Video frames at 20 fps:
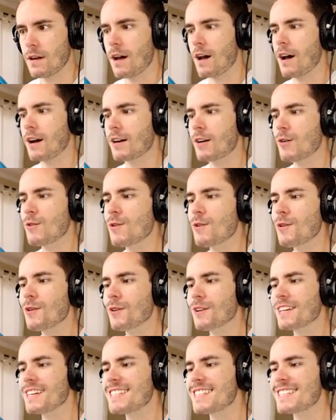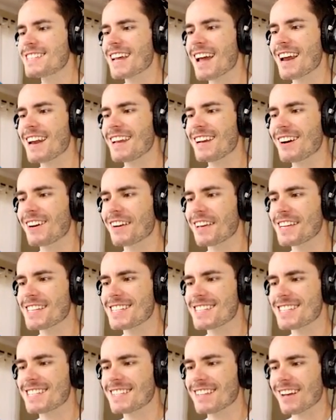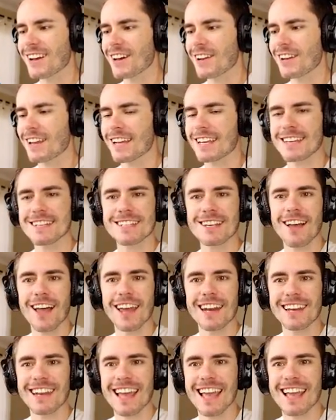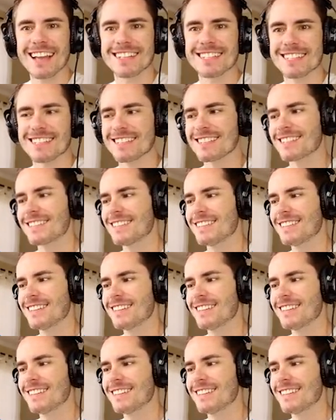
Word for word: Ah, cool. He's standing on his on like his hind legs.